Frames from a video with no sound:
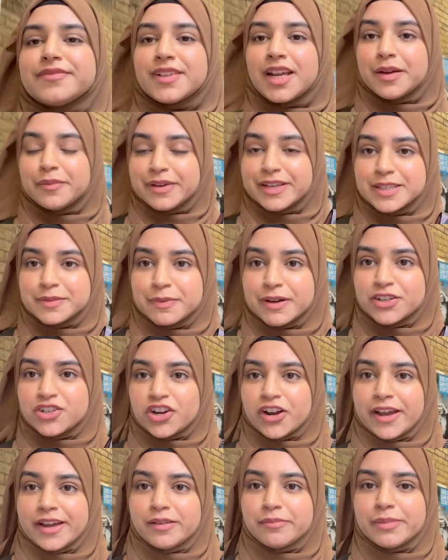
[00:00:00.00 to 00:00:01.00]
missed my
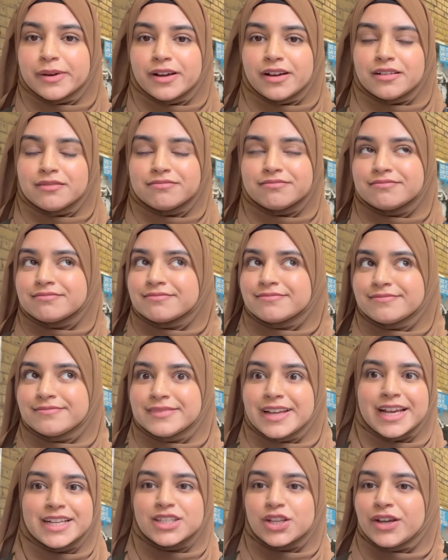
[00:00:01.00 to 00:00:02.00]
train, but
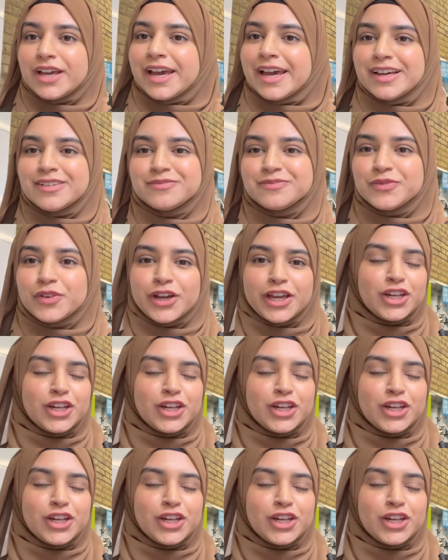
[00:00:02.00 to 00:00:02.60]
it's okay. You can